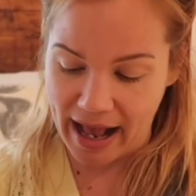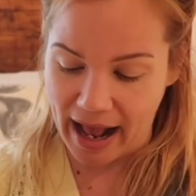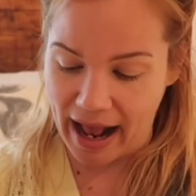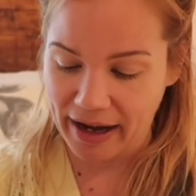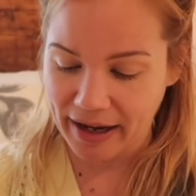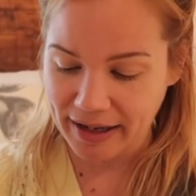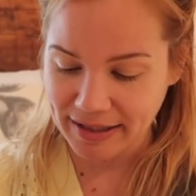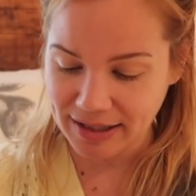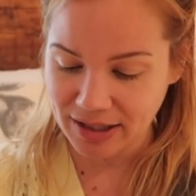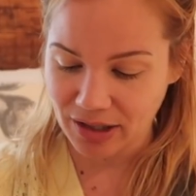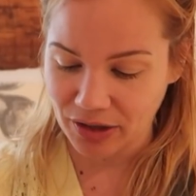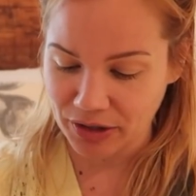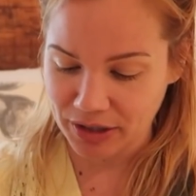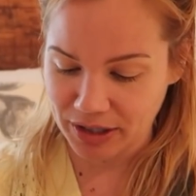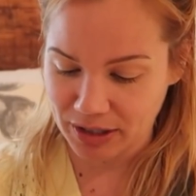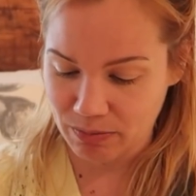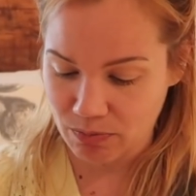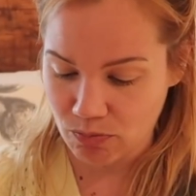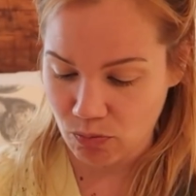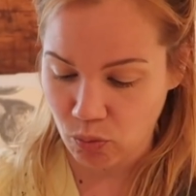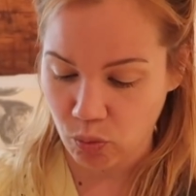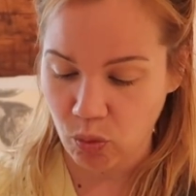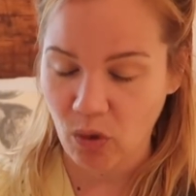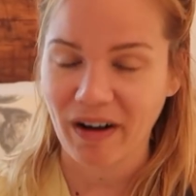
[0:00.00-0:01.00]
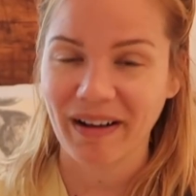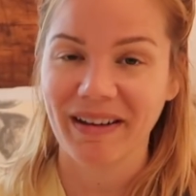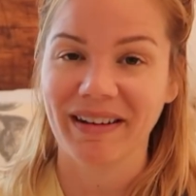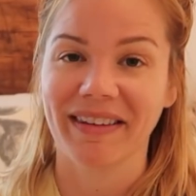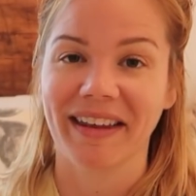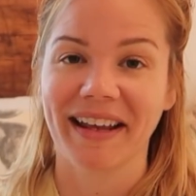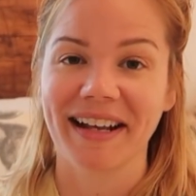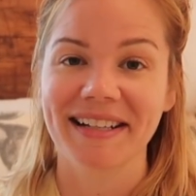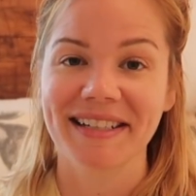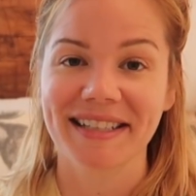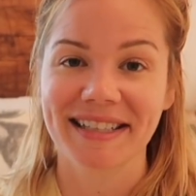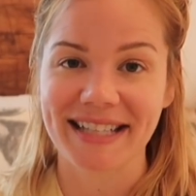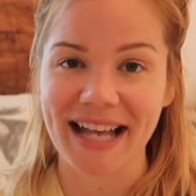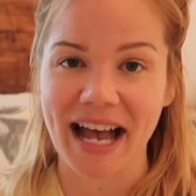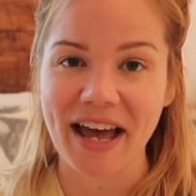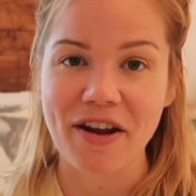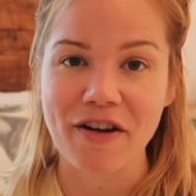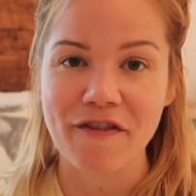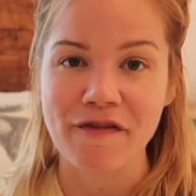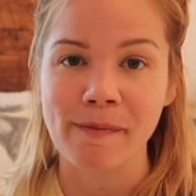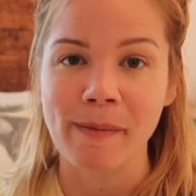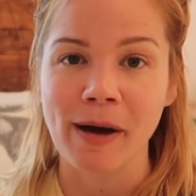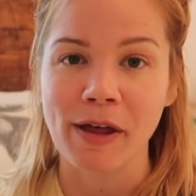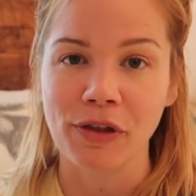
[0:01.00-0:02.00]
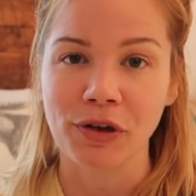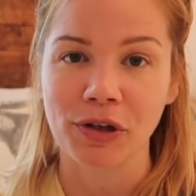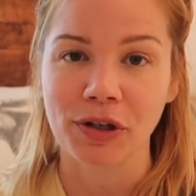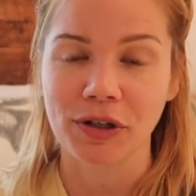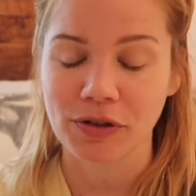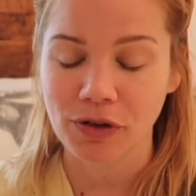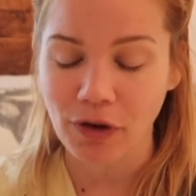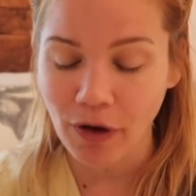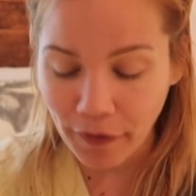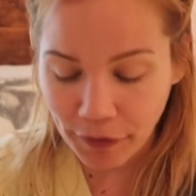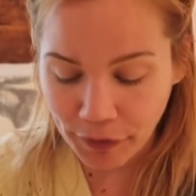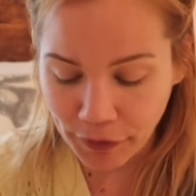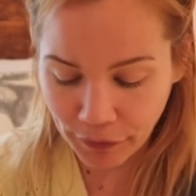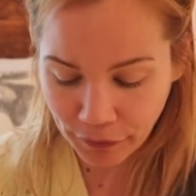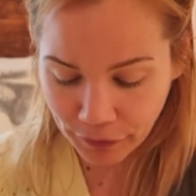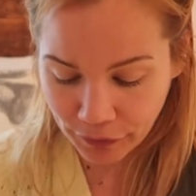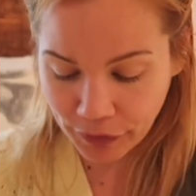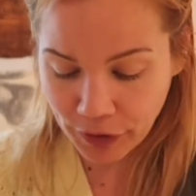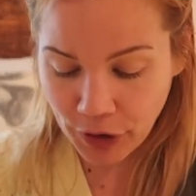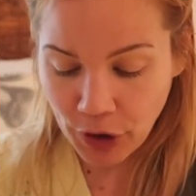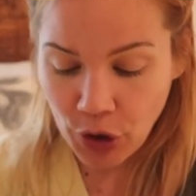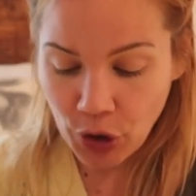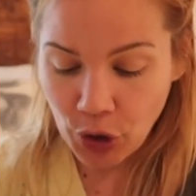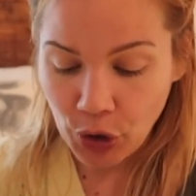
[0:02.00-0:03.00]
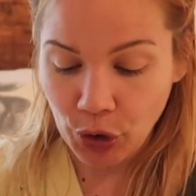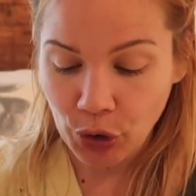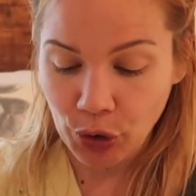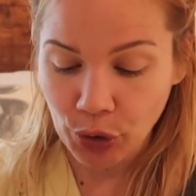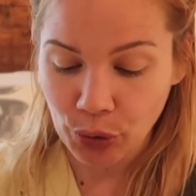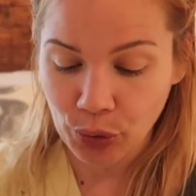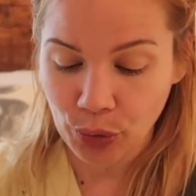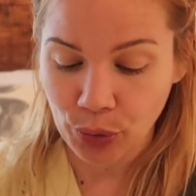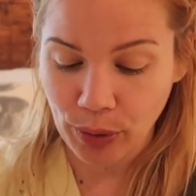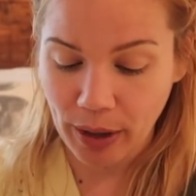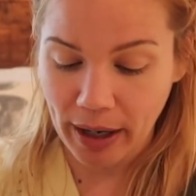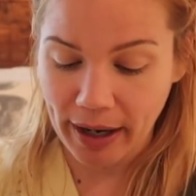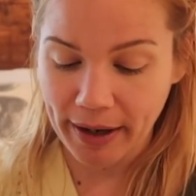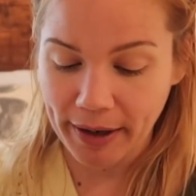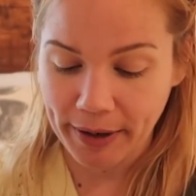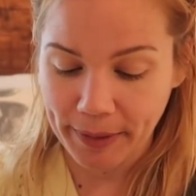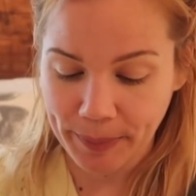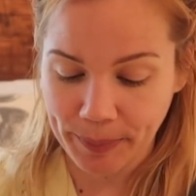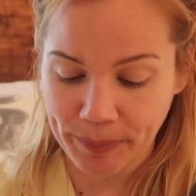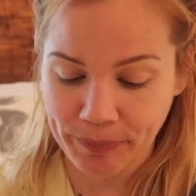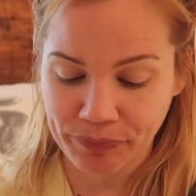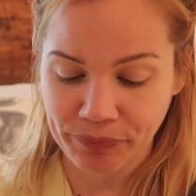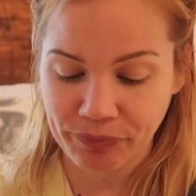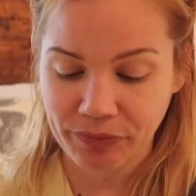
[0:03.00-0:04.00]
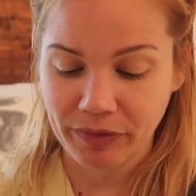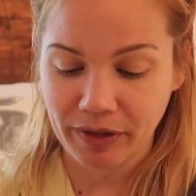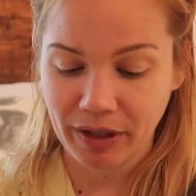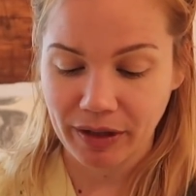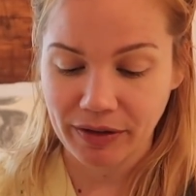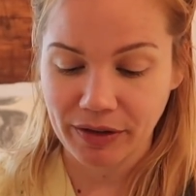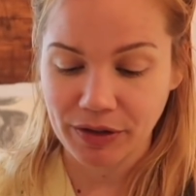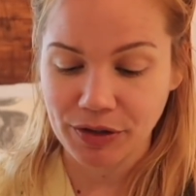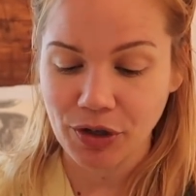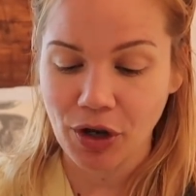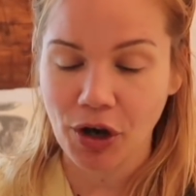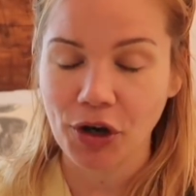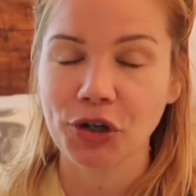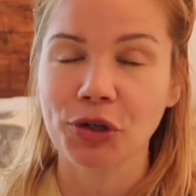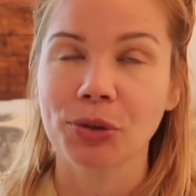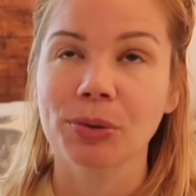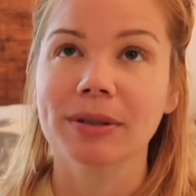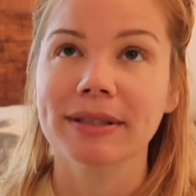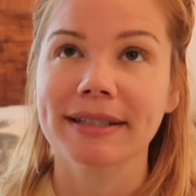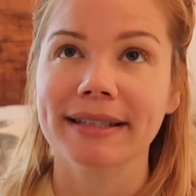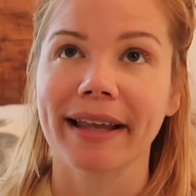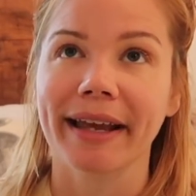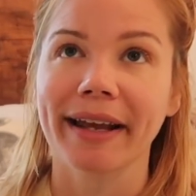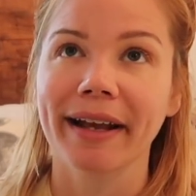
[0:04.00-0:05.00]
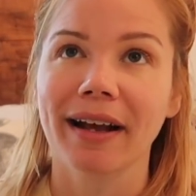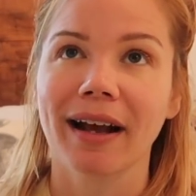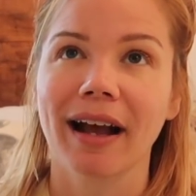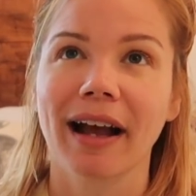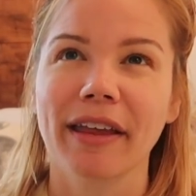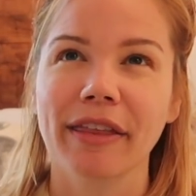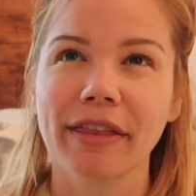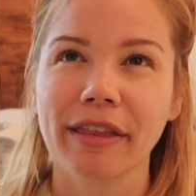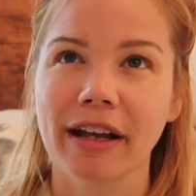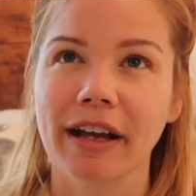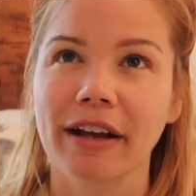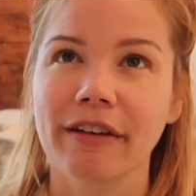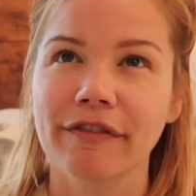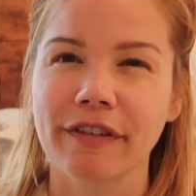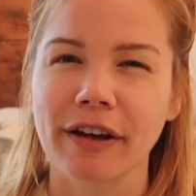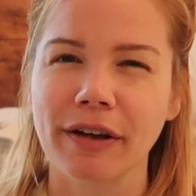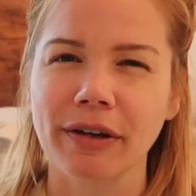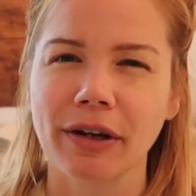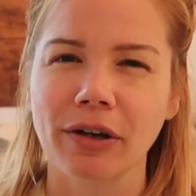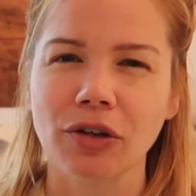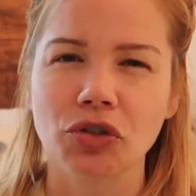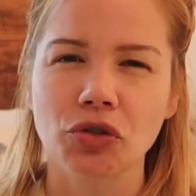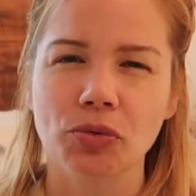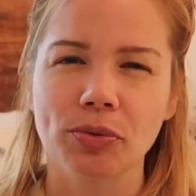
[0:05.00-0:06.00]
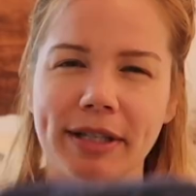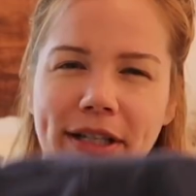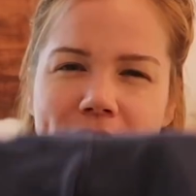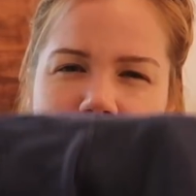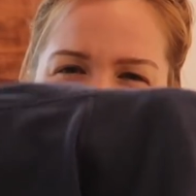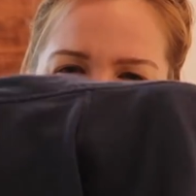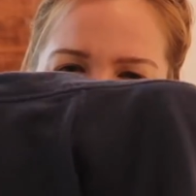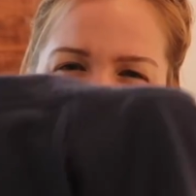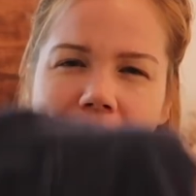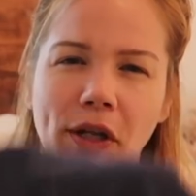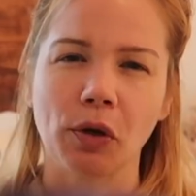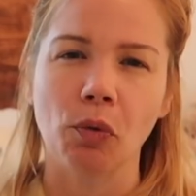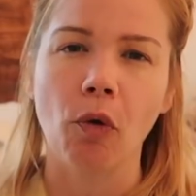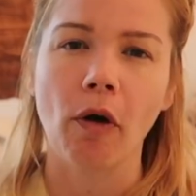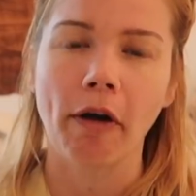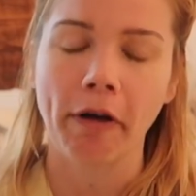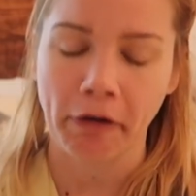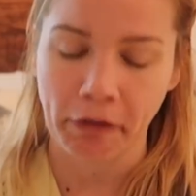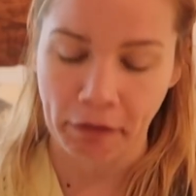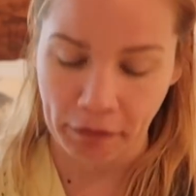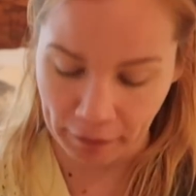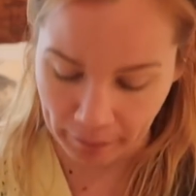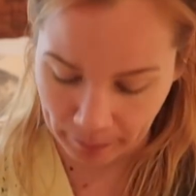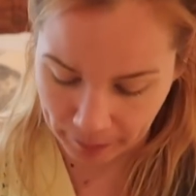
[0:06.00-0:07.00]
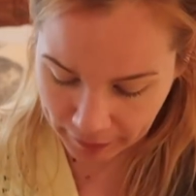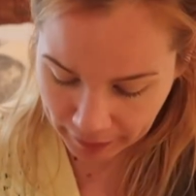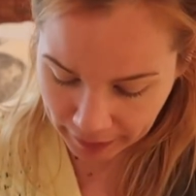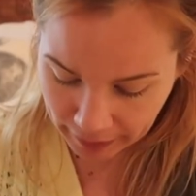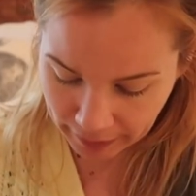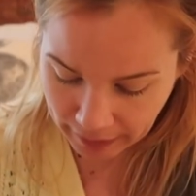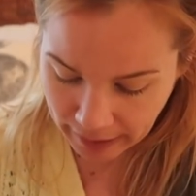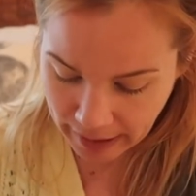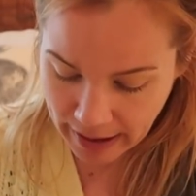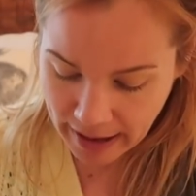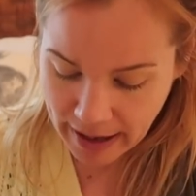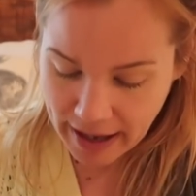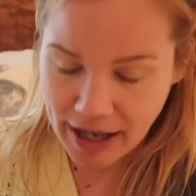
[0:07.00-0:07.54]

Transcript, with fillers: And I saw this one like set of mother and daughters who um the daughter was like, think I found out she was like 21 or something.